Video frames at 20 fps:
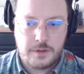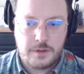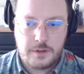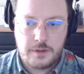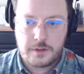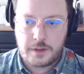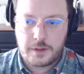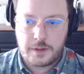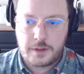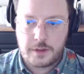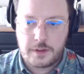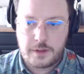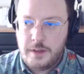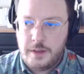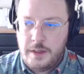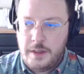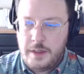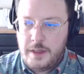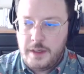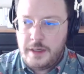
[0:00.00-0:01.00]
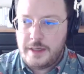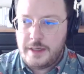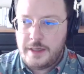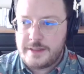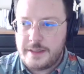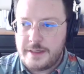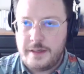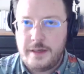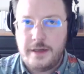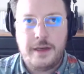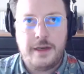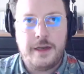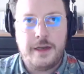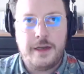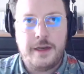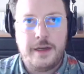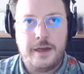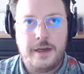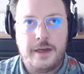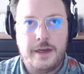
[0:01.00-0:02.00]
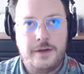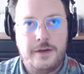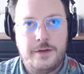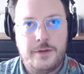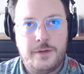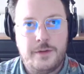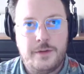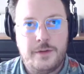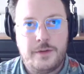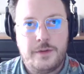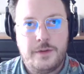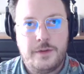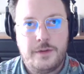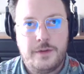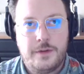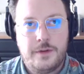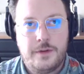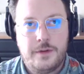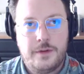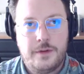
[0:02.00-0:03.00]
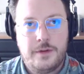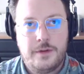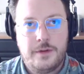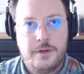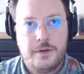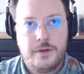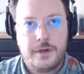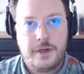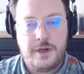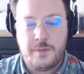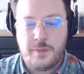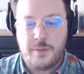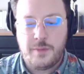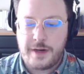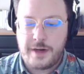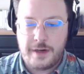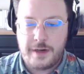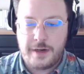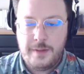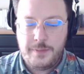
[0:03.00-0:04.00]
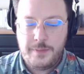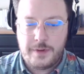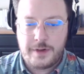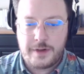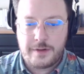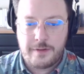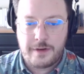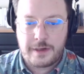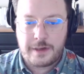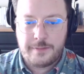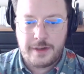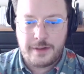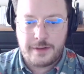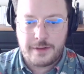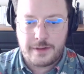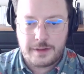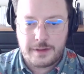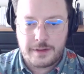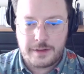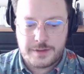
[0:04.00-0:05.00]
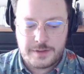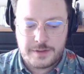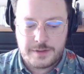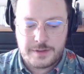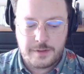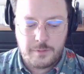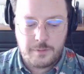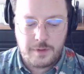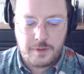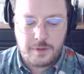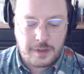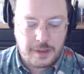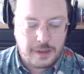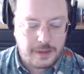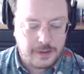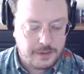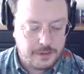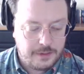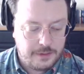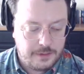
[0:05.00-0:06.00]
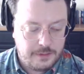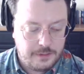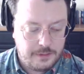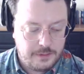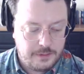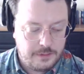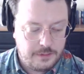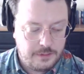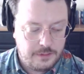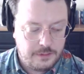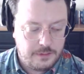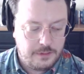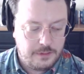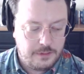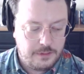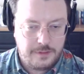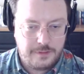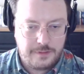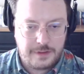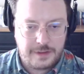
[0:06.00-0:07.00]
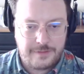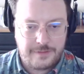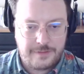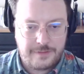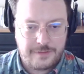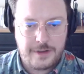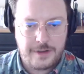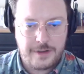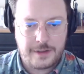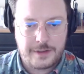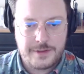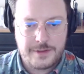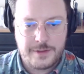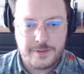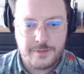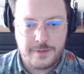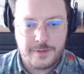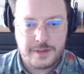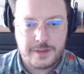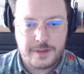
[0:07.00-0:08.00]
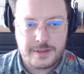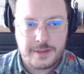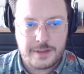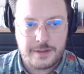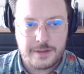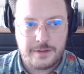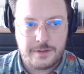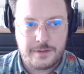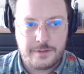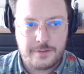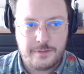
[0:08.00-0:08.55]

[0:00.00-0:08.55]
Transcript: Okay. Is it? And then can you break it up, or do you recommend like just doing one block? Like if I did like 2 weeks, then